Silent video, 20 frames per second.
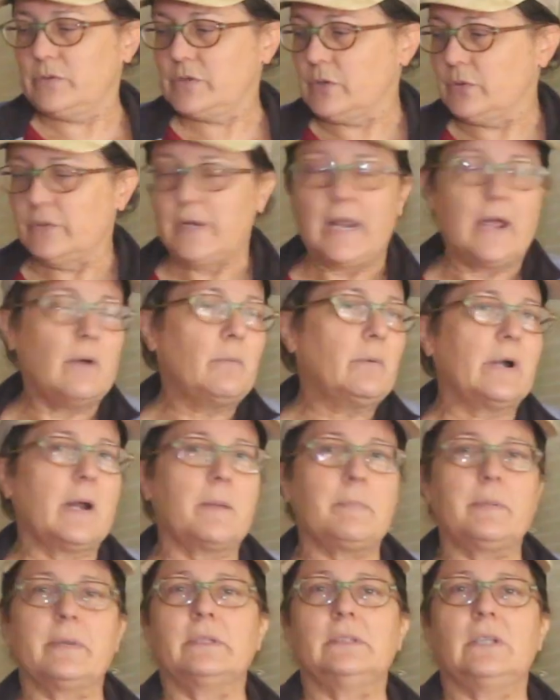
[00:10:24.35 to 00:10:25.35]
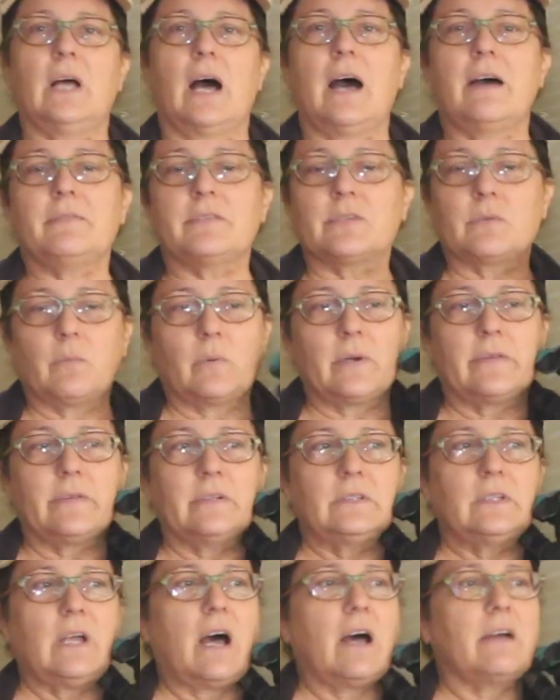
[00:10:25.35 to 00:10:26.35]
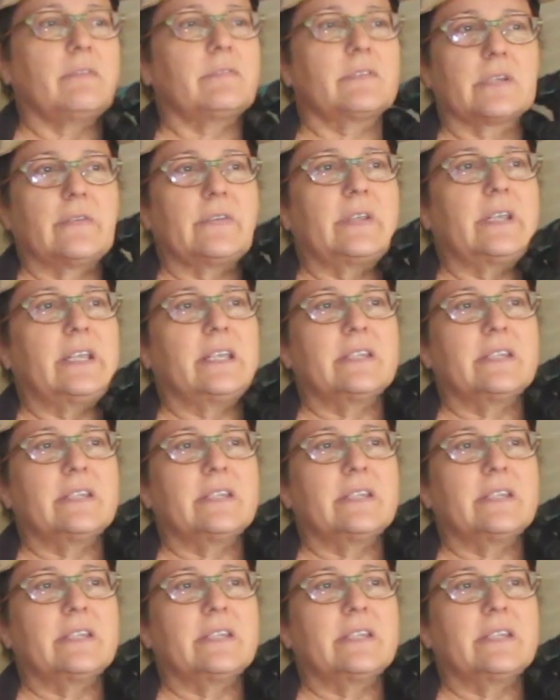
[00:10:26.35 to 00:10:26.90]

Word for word: So now we're up in the lofts, one of the lofts on the